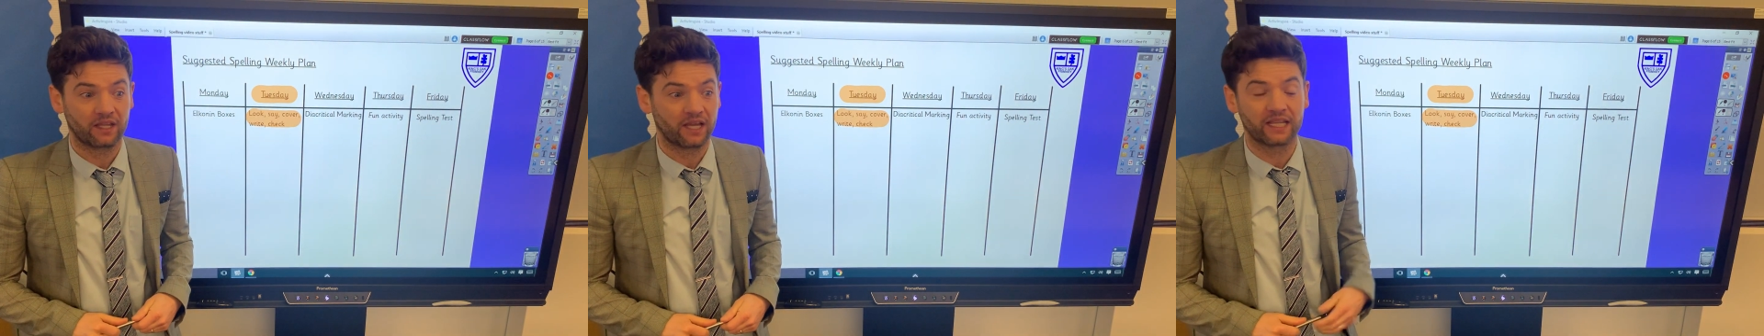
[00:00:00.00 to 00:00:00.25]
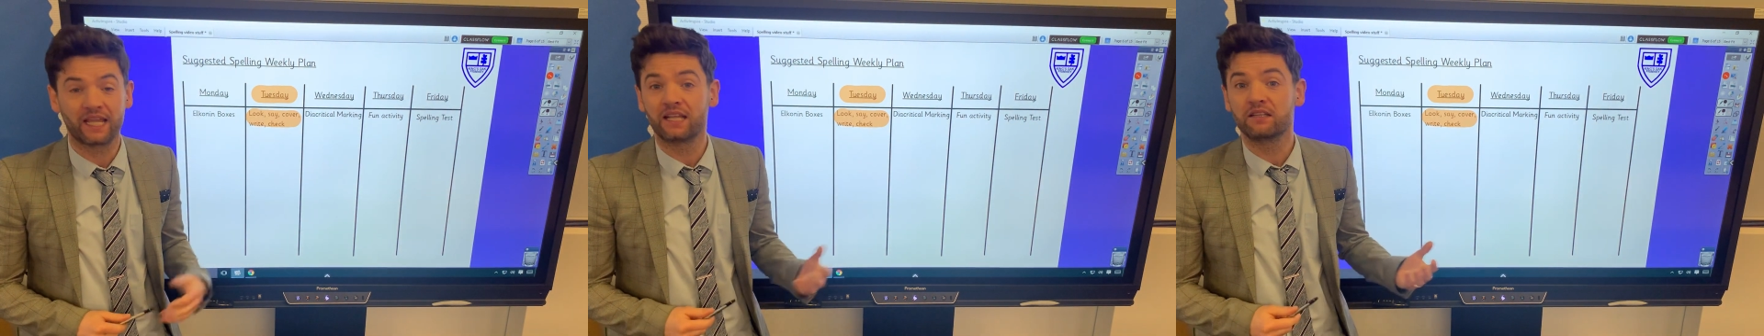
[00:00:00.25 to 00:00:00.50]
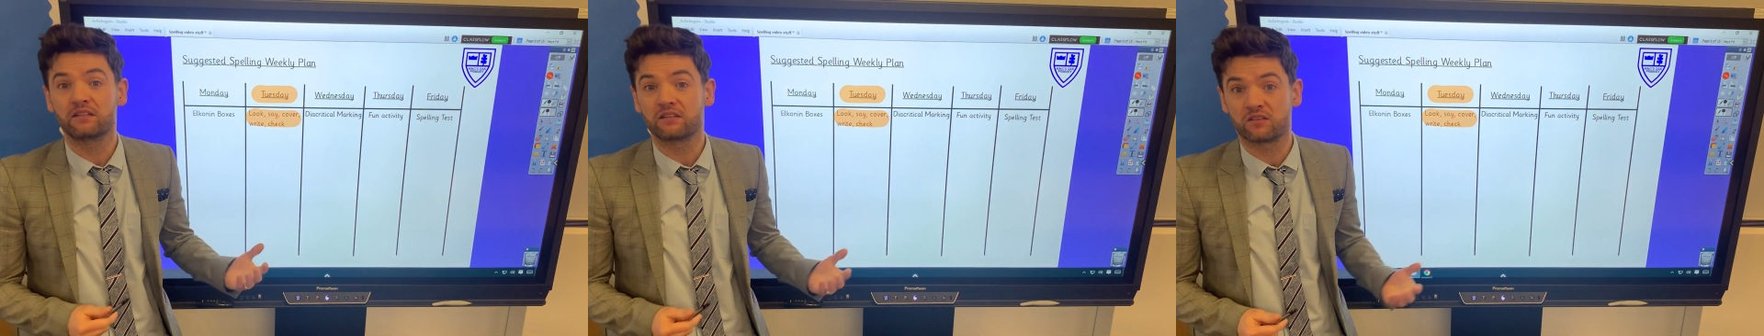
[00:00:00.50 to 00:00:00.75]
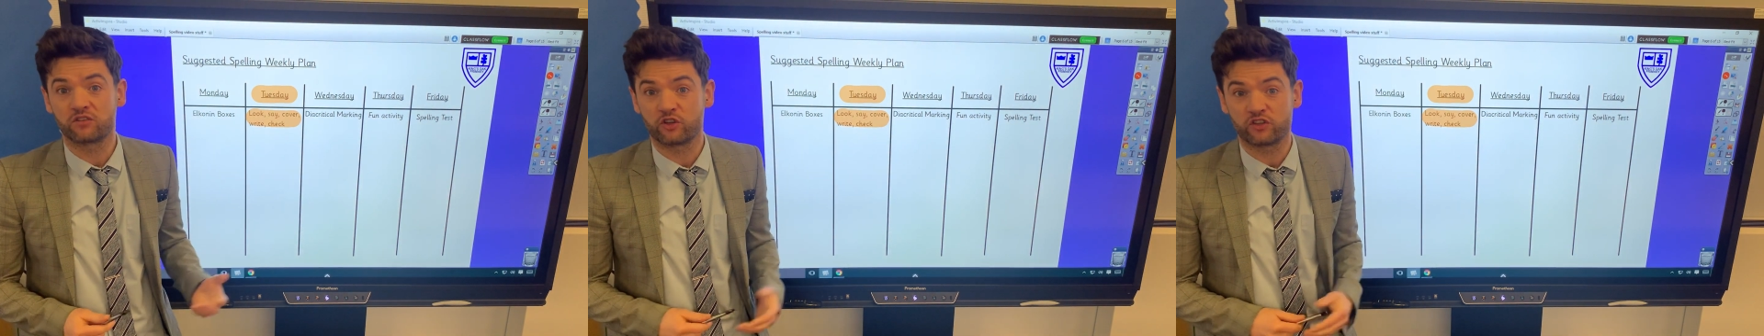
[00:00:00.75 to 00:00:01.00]
Again, this
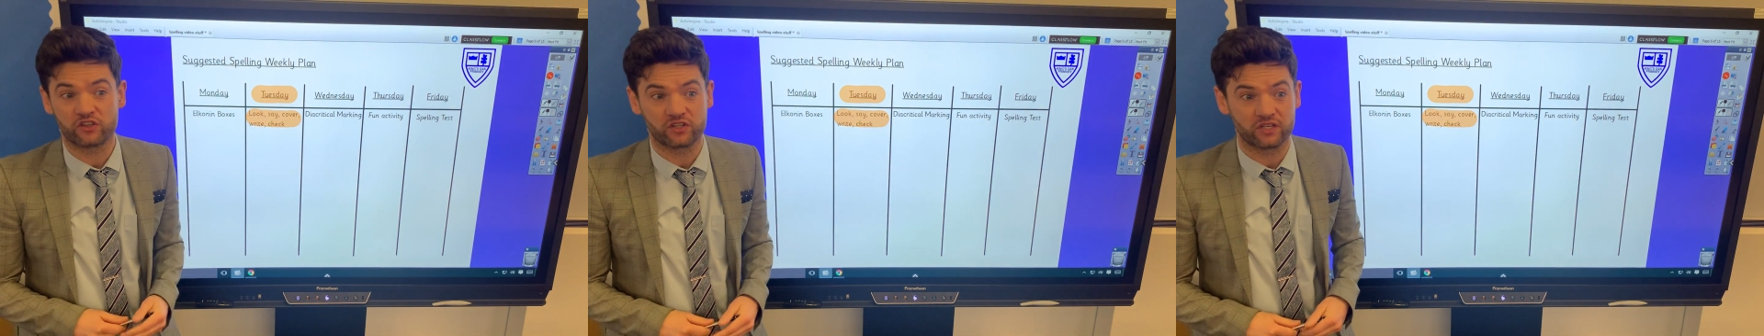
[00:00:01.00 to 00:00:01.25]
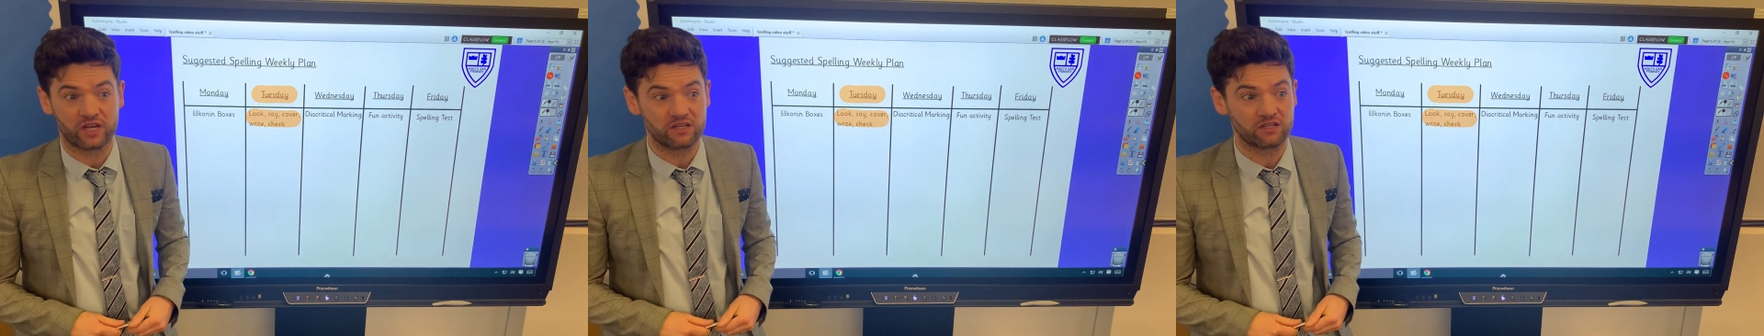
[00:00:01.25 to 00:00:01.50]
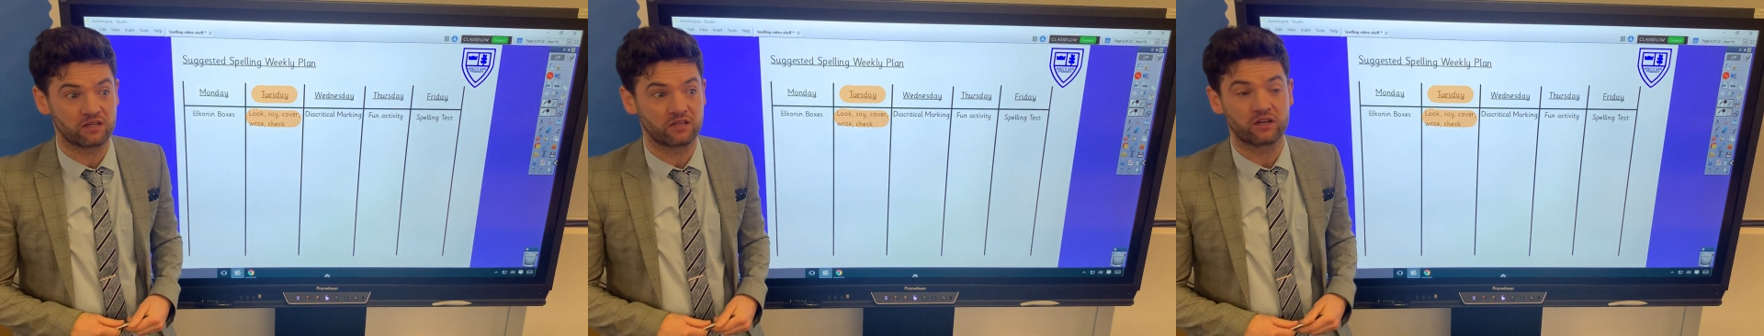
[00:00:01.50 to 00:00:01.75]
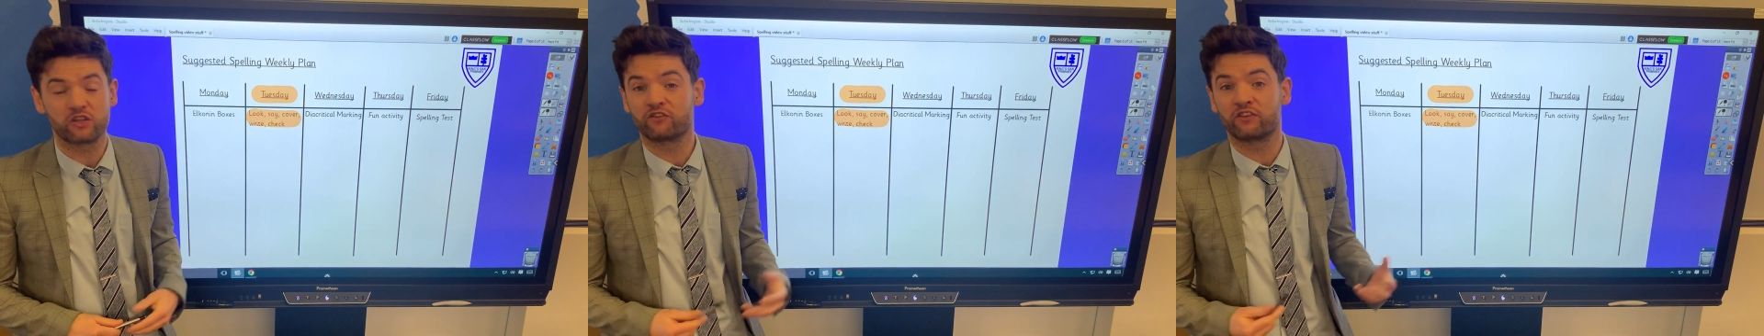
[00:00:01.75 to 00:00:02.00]
is just a suggestion
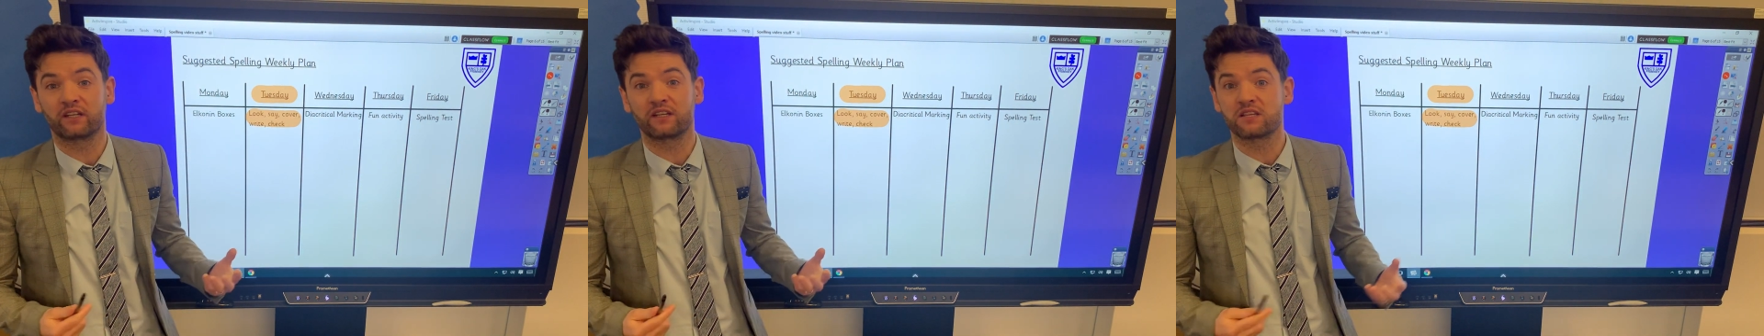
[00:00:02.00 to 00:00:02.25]
and it's fairly